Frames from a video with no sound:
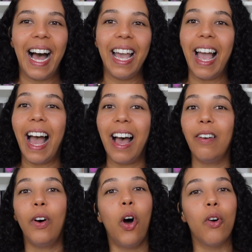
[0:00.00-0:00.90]
I
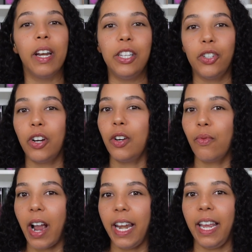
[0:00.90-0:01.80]
have already started
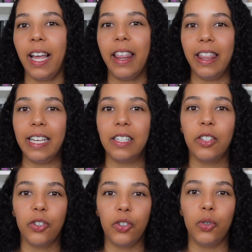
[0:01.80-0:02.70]
writing this
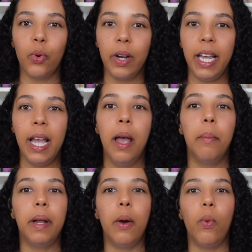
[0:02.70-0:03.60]
story,
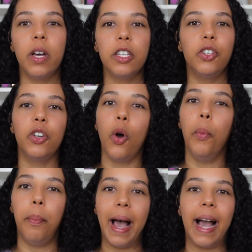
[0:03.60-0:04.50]
but I wanted to go
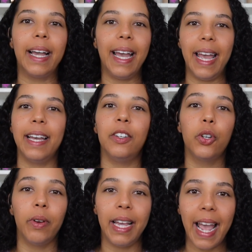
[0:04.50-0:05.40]
back and
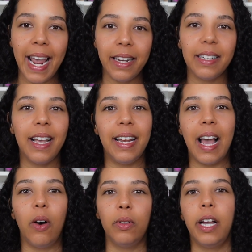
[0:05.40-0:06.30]
create an
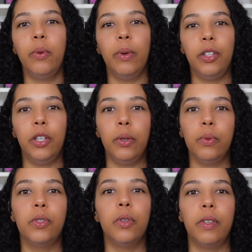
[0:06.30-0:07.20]
outline with you
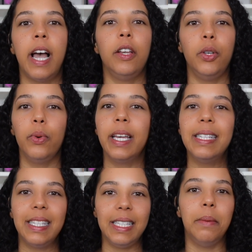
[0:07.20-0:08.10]
so that you
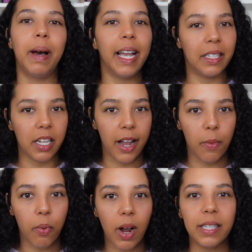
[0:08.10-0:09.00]
can see my
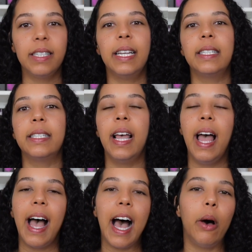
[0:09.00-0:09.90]
entire process,
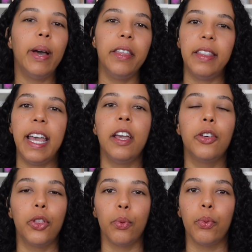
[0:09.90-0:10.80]
how I
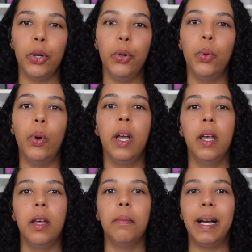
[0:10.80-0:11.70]
think through
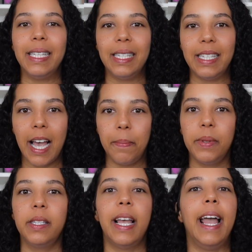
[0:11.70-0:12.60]
my
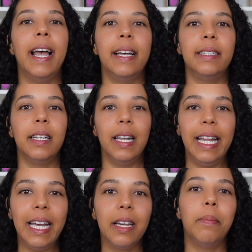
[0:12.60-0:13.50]
steps, and
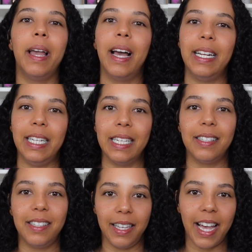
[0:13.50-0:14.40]
link my
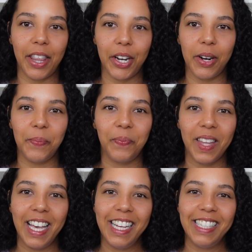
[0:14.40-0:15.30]
ideas together.
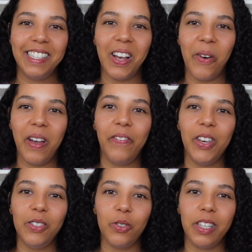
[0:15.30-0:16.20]
So if
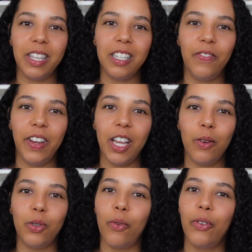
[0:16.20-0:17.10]
you enjoyed this video,
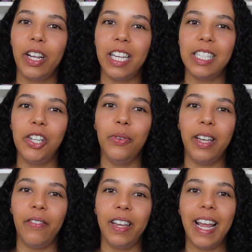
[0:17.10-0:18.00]
don't forget to
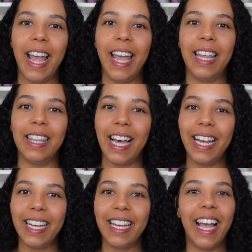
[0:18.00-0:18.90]
give it a
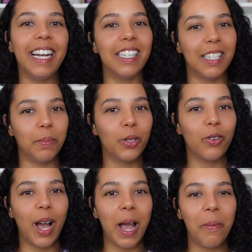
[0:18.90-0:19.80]
like and a
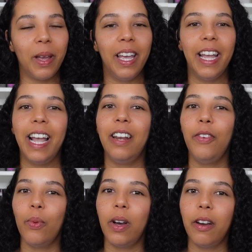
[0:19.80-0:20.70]
subscribe. And if
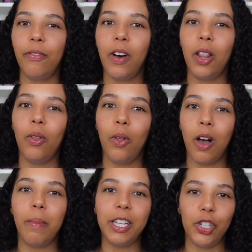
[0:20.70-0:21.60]
you want to follow
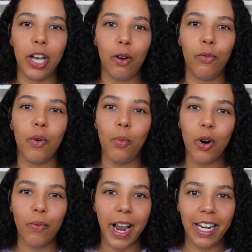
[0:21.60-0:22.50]
along my channel for
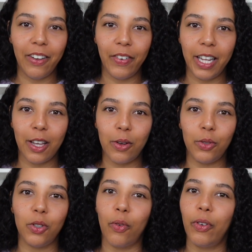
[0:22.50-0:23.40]
more writing
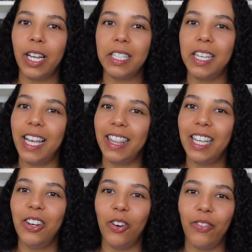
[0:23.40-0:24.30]
videos, don't forget to hit
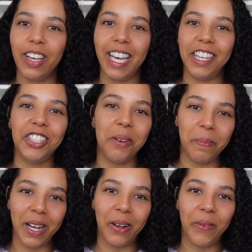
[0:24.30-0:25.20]
the notification
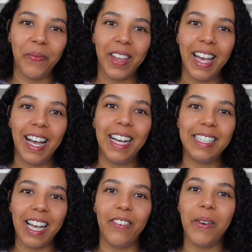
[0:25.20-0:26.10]
bell.
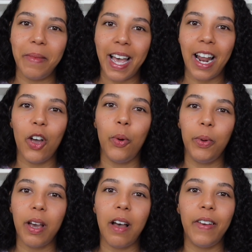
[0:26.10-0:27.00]
Aside from that, I hope
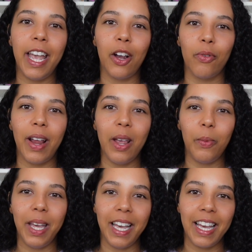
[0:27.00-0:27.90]
you have a great
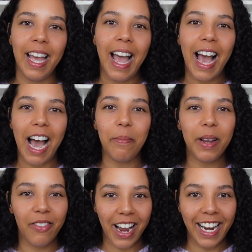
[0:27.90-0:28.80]
week,
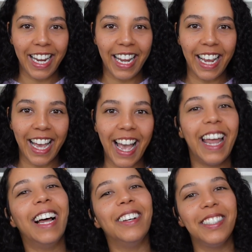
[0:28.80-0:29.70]
happy writing,
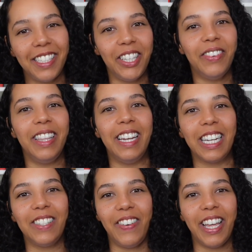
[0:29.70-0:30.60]
and I'll see you in the
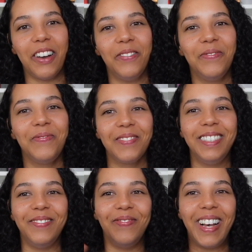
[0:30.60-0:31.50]
next video.
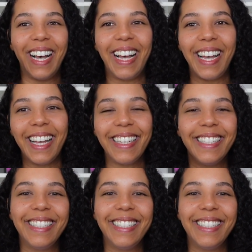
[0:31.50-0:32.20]
Bye!